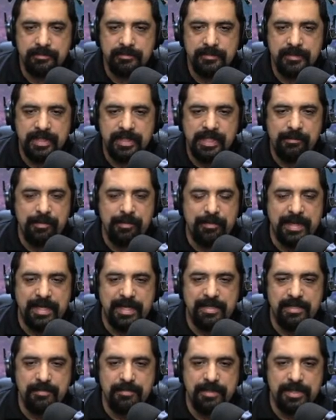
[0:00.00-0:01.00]
And we make it
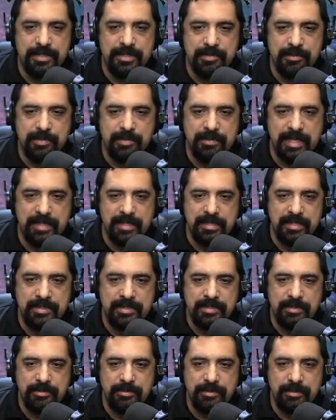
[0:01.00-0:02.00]
diminished. We make this
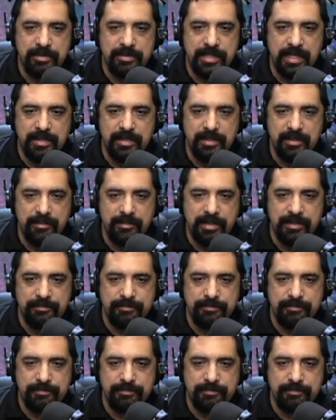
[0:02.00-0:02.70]
note go down a little bit.